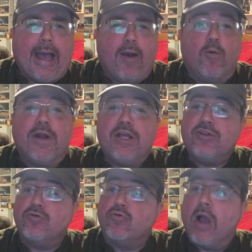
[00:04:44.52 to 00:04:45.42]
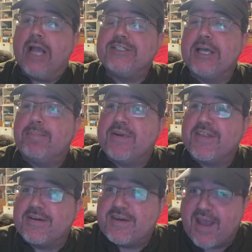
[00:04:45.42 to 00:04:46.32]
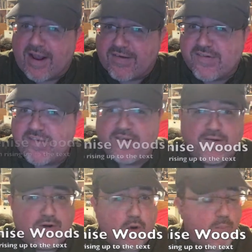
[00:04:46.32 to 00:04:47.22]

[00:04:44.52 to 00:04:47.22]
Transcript: We need to rise up to the text, no